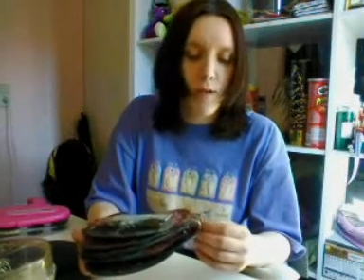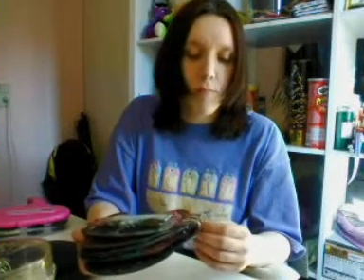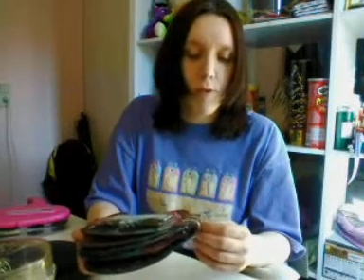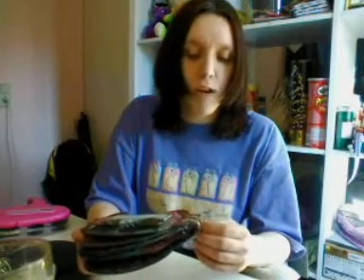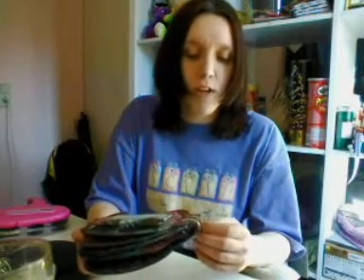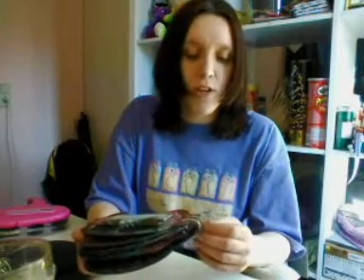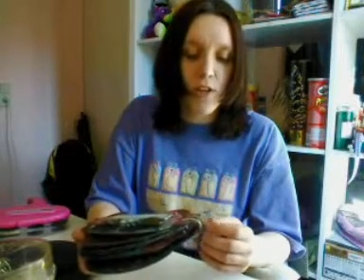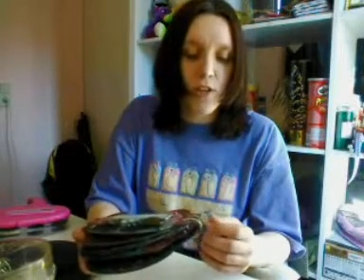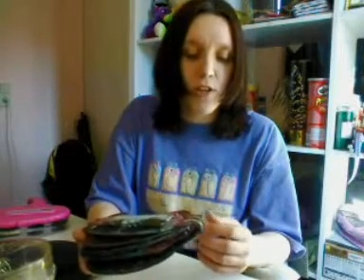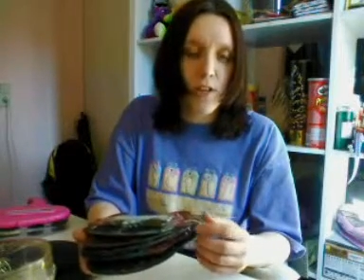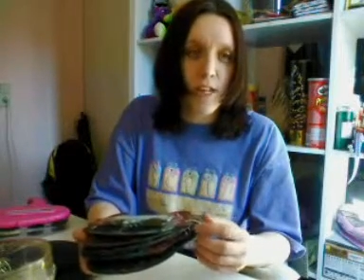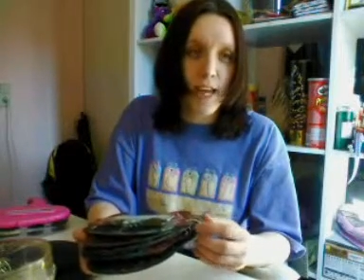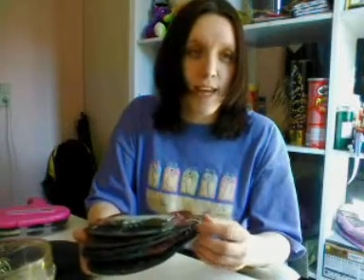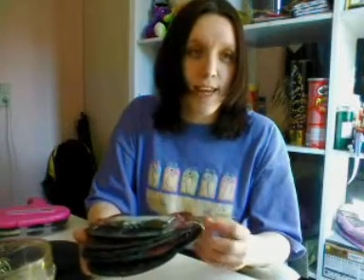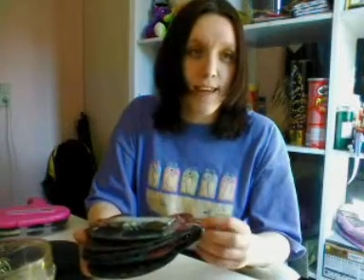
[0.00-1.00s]
Marriage
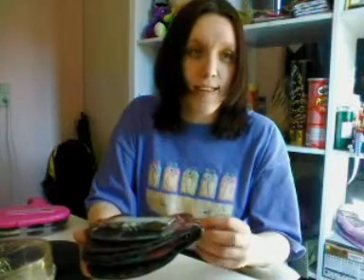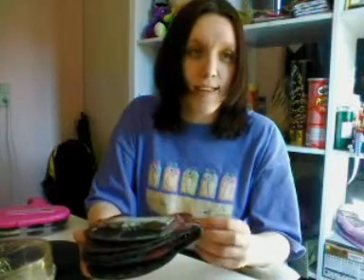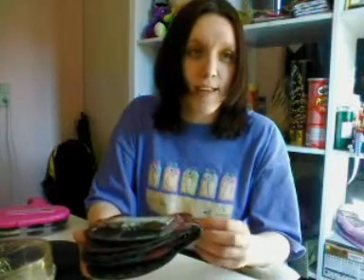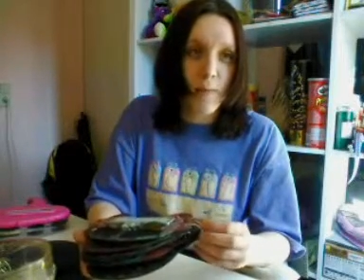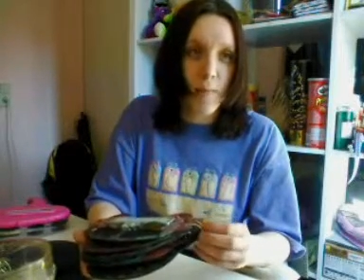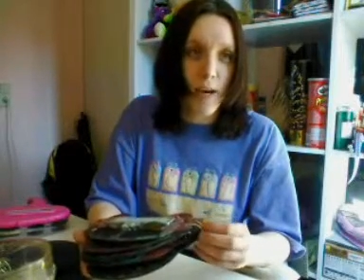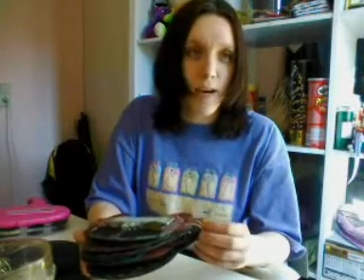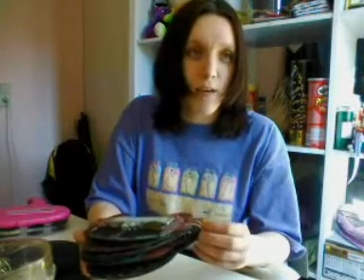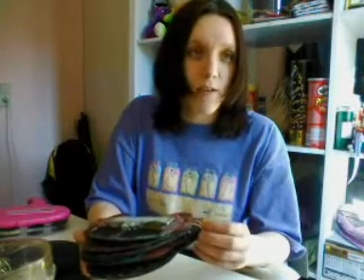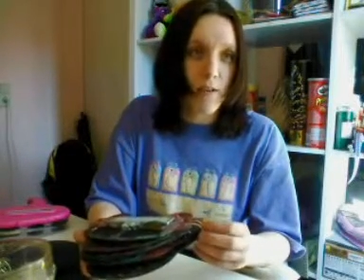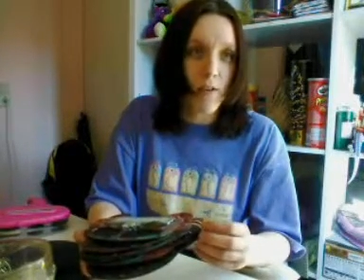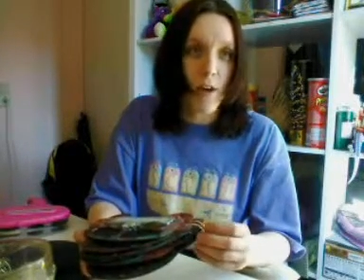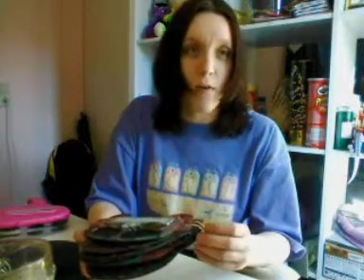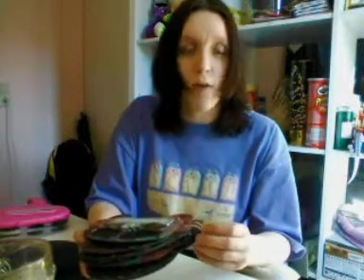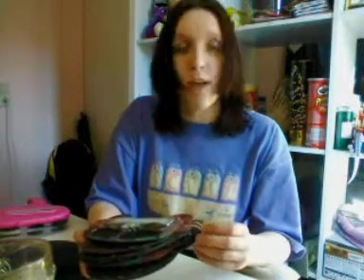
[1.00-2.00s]
today isn't about
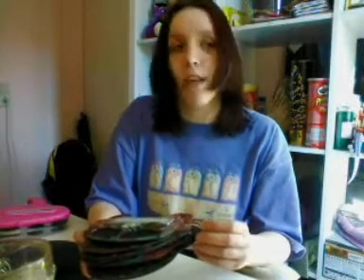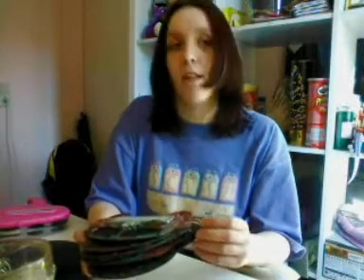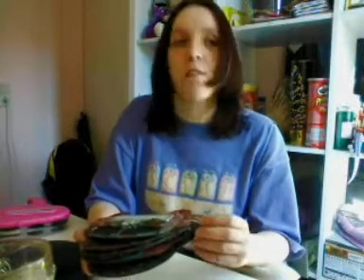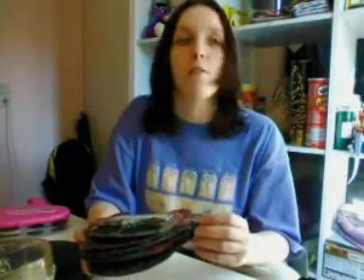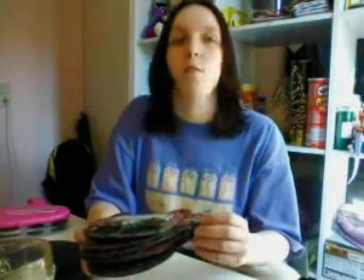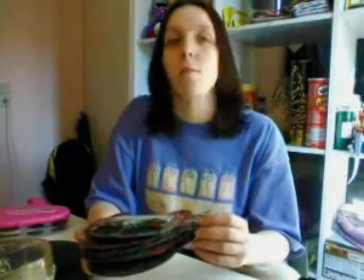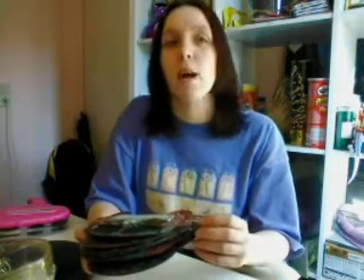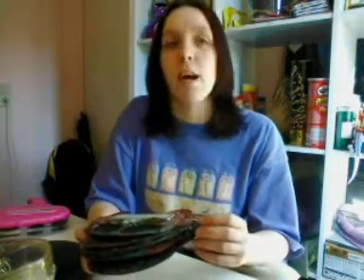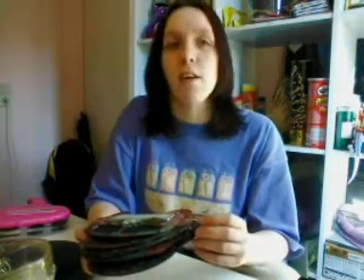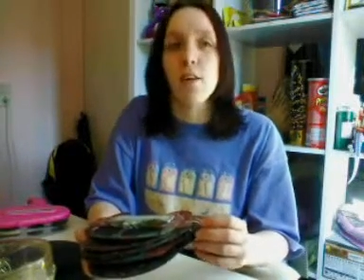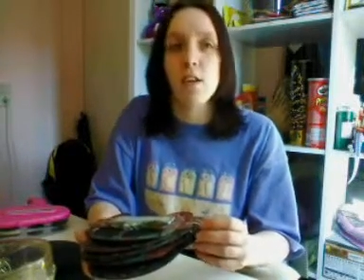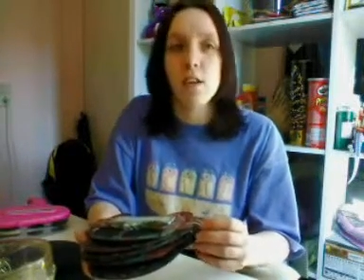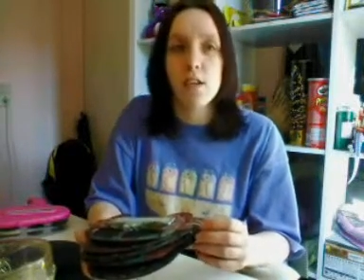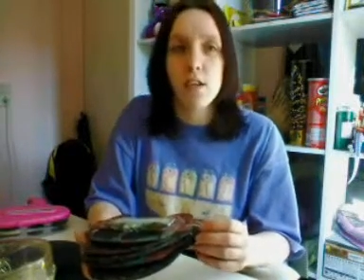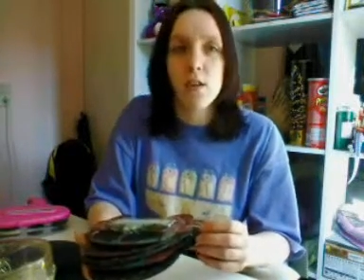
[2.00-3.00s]
going into a
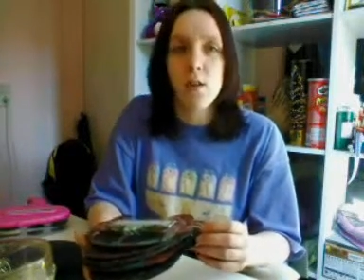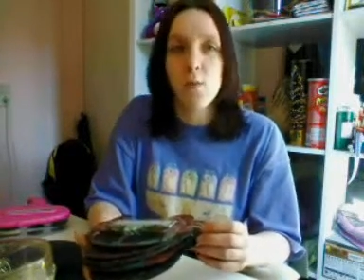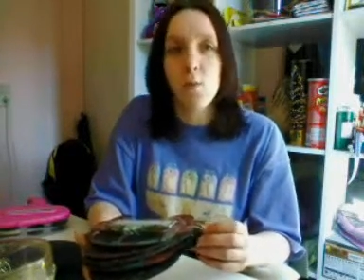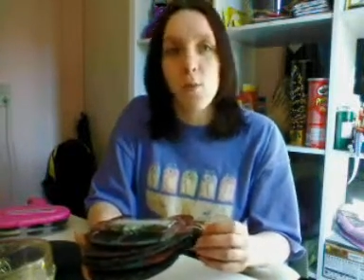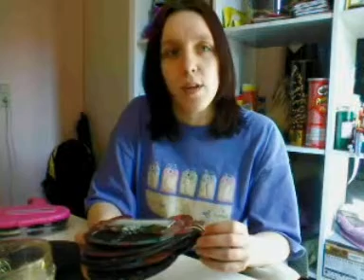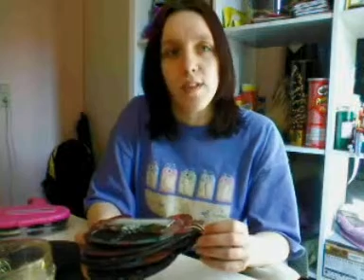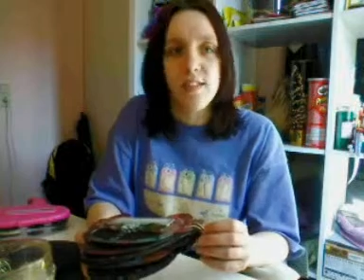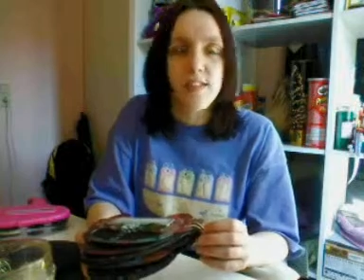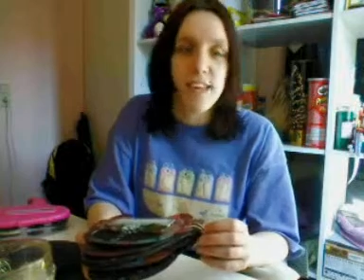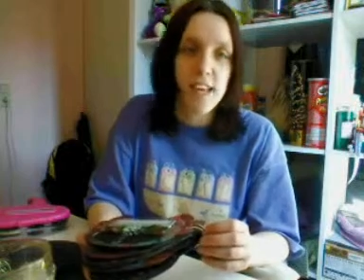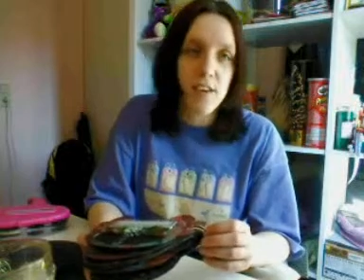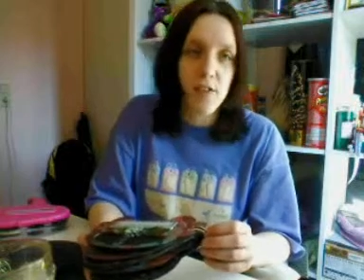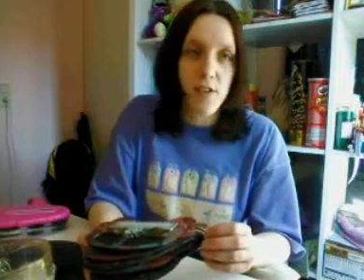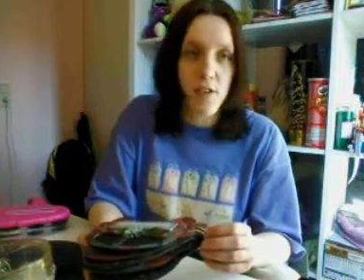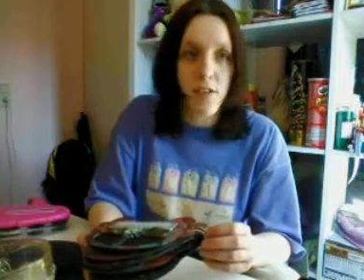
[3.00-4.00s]
marriage with
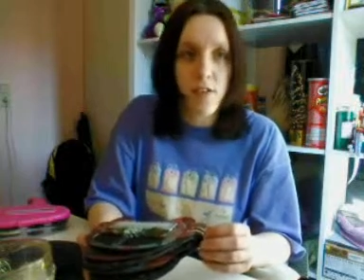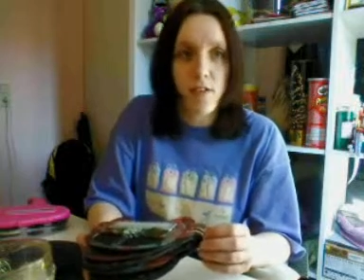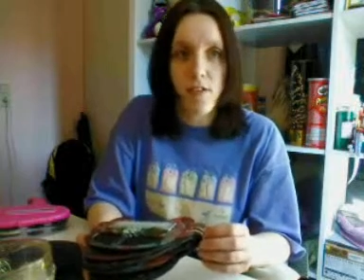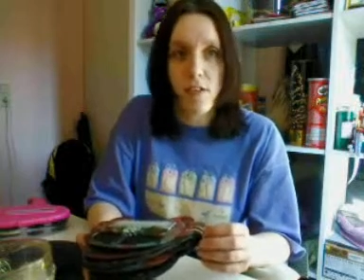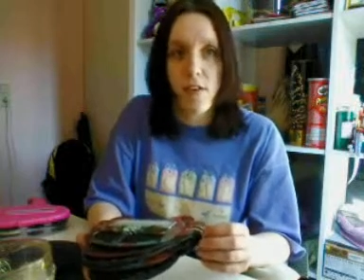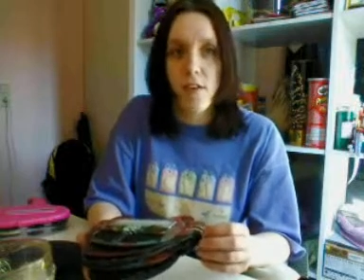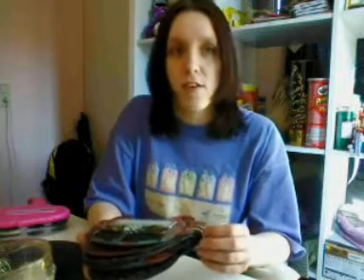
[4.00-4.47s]
secrets.